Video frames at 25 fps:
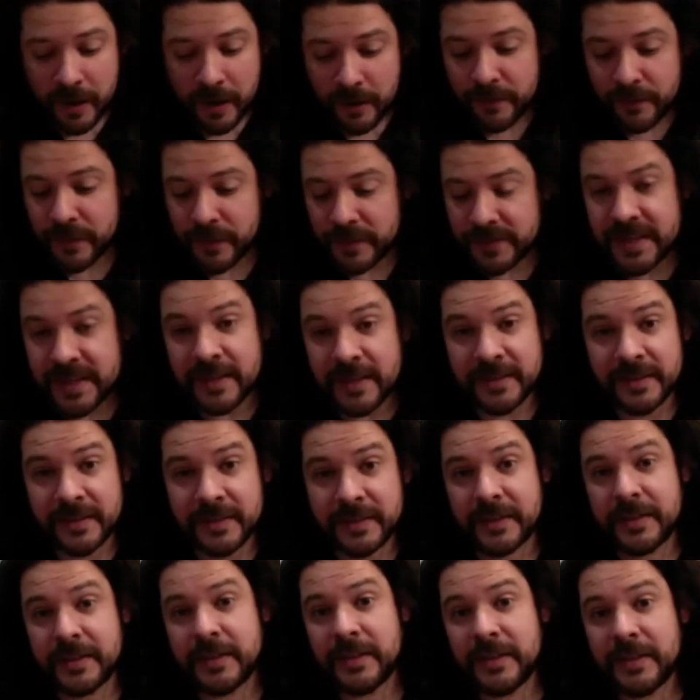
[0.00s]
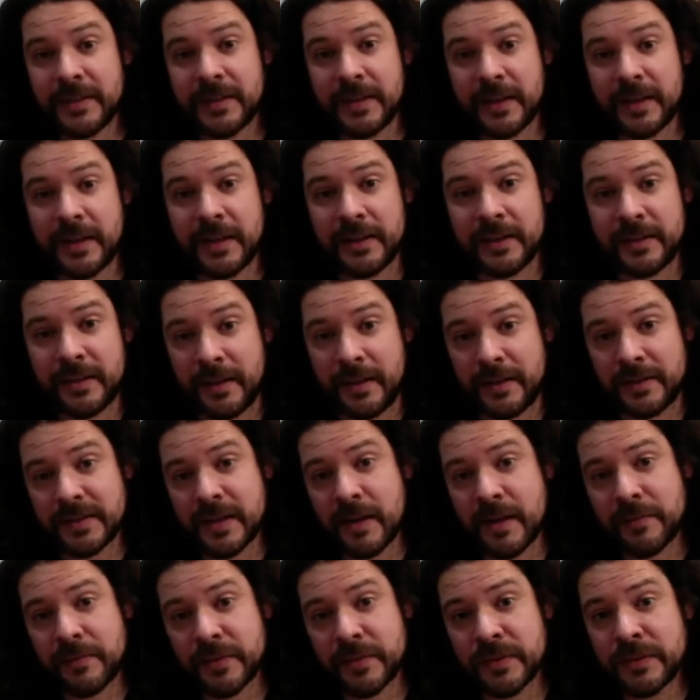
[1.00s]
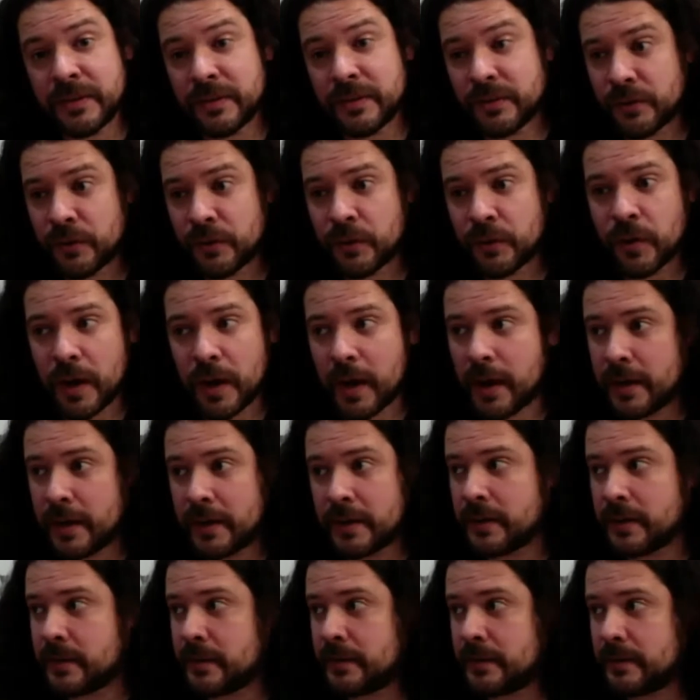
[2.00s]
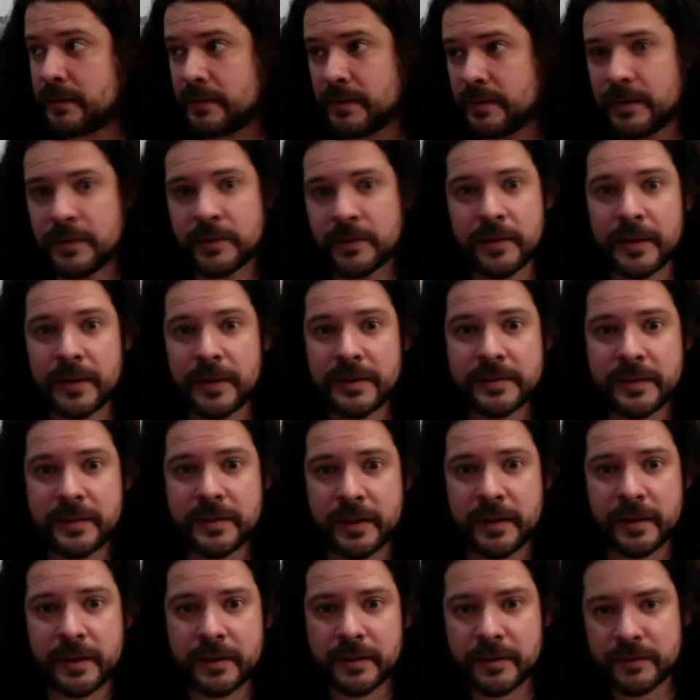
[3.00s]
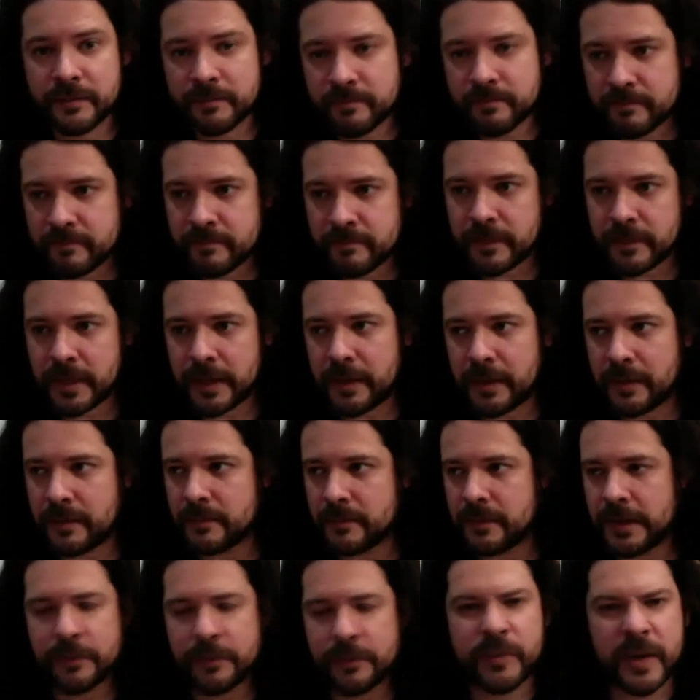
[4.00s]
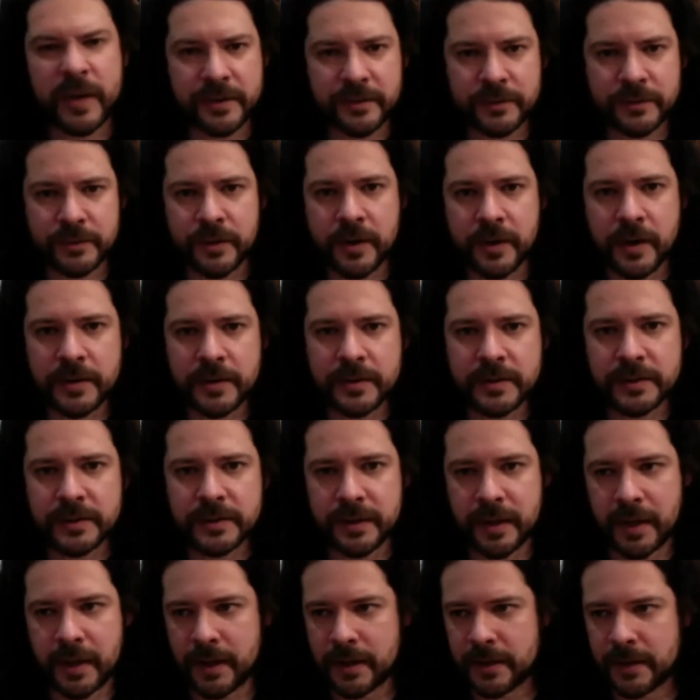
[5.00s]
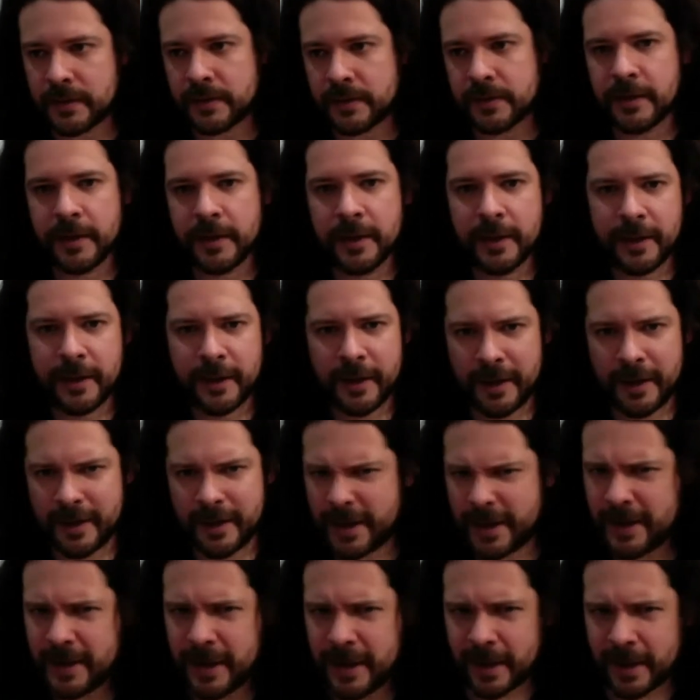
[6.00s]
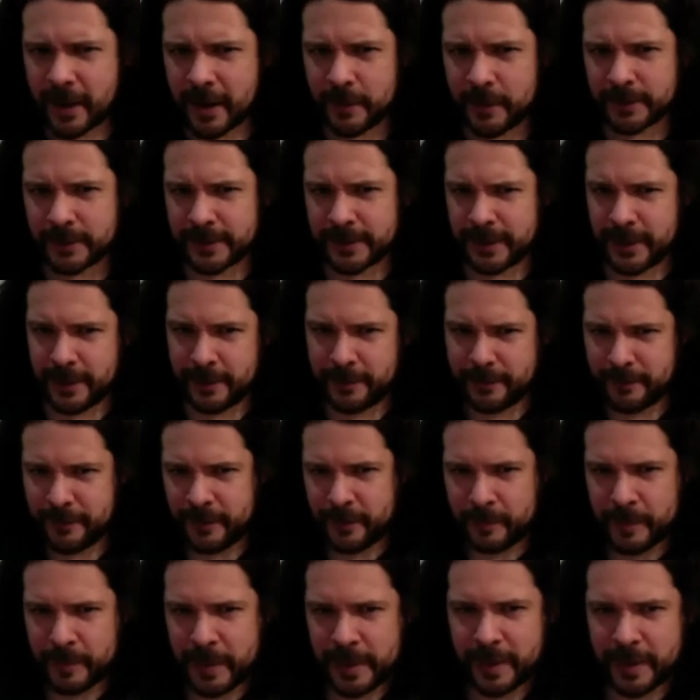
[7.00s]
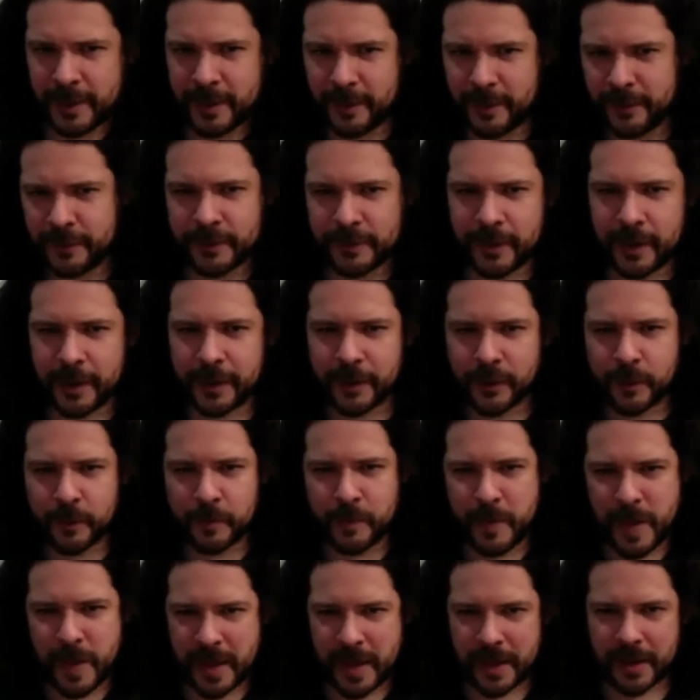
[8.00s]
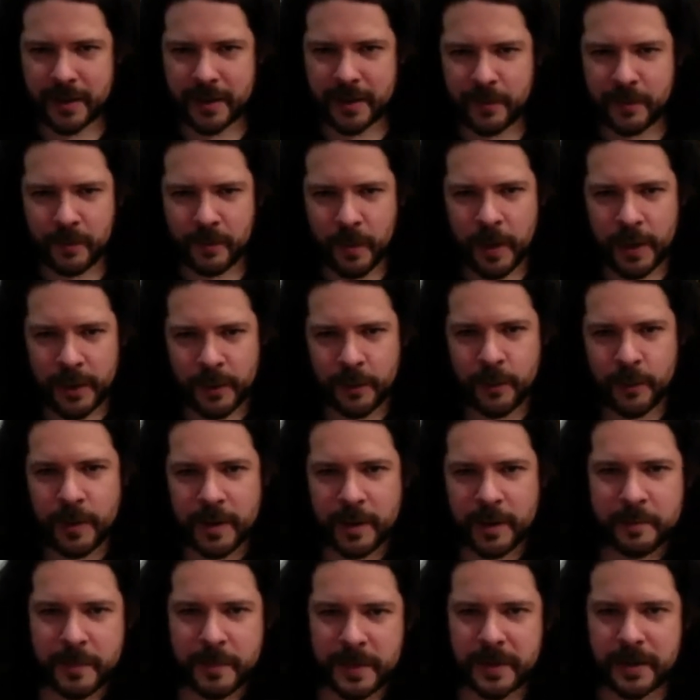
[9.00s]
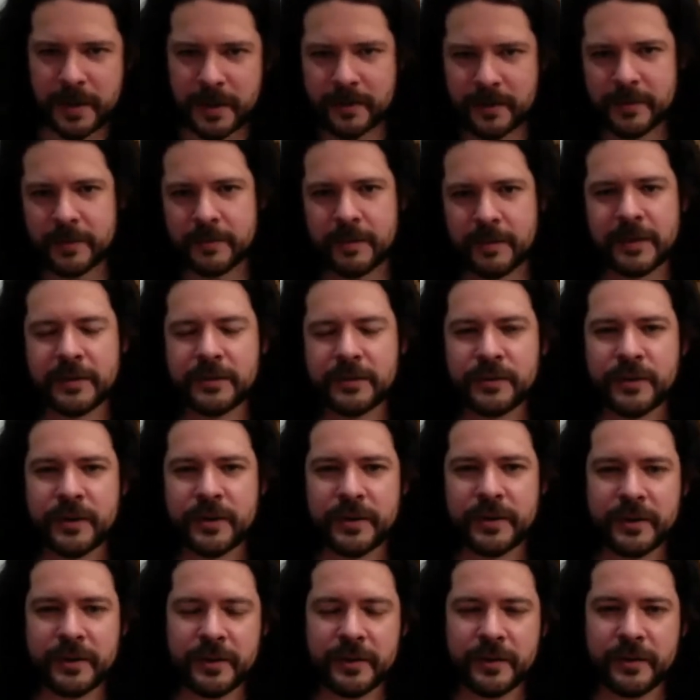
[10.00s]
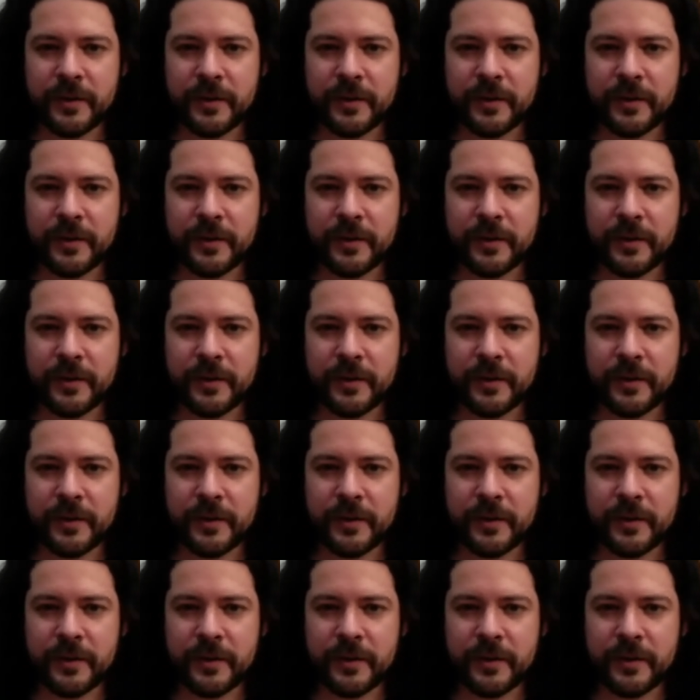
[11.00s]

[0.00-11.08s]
of necessity in, in San Francisco, I, you know, I started in restaurants. And again, like I was saying in filmmaking, it's like you pick what you want to be in the restaurant, you know,